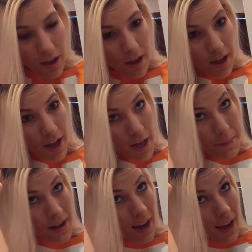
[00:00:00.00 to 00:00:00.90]

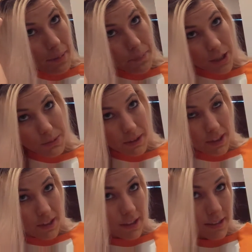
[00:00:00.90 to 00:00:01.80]
And I brush my
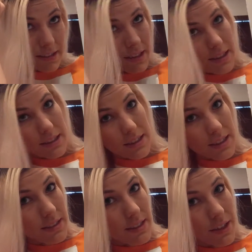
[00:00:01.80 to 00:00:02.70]
hair constantly because it
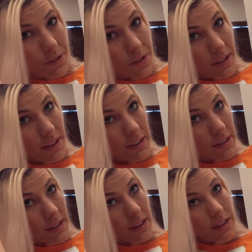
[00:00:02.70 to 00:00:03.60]
gets tangled really
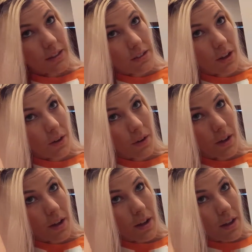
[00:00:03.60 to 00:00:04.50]
easily. So
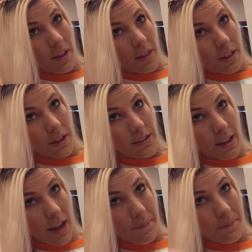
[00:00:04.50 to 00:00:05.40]
there's
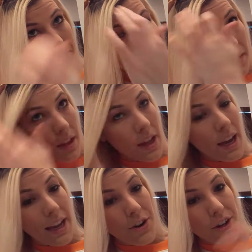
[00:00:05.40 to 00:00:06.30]
that.
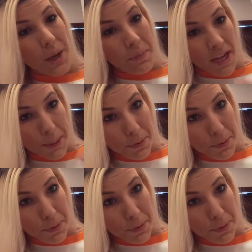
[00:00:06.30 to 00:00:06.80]
And you're going to pick up a